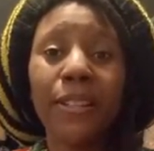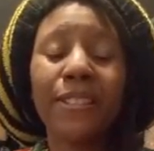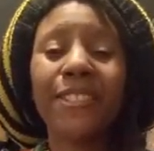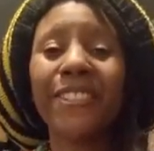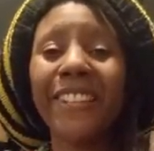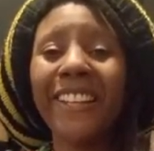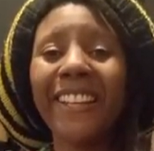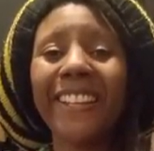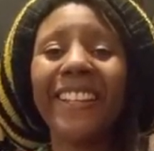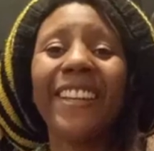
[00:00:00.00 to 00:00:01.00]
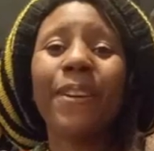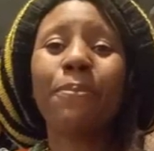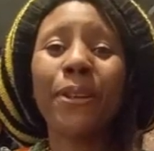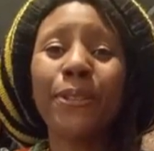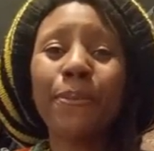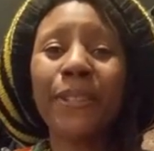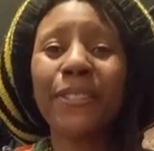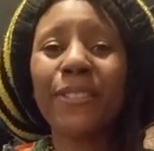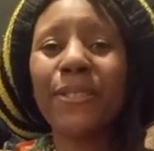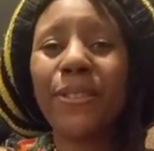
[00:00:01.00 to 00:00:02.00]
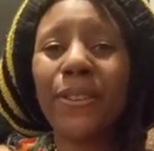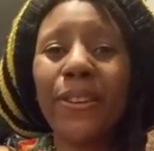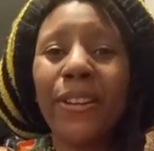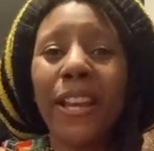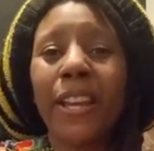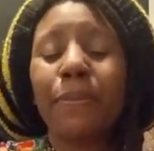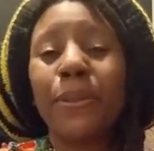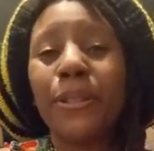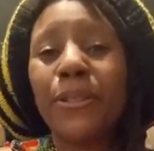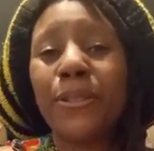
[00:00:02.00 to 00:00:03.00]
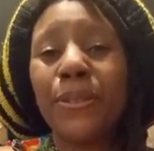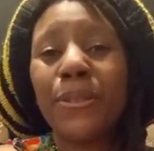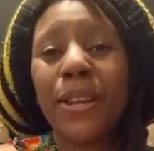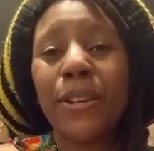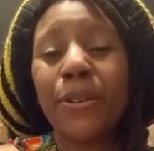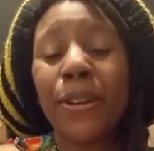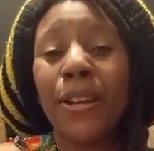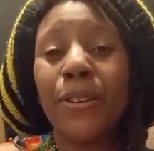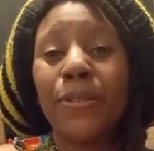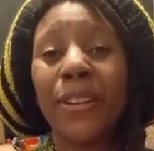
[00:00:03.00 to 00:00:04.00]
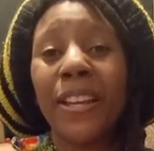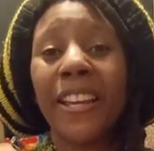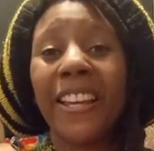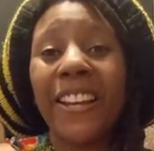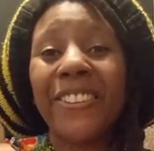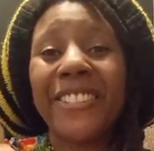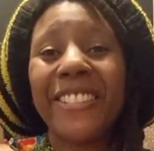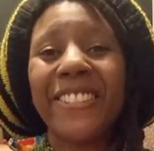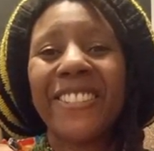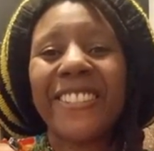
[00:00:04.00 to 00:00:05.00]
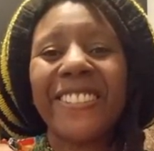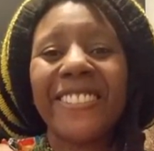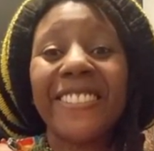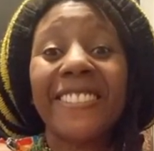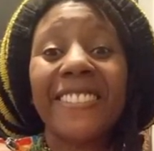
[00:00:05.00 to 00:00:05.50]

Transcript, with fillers: So yeah, brightest blessings to y'all, and please do stay creative, and I'll see you soon.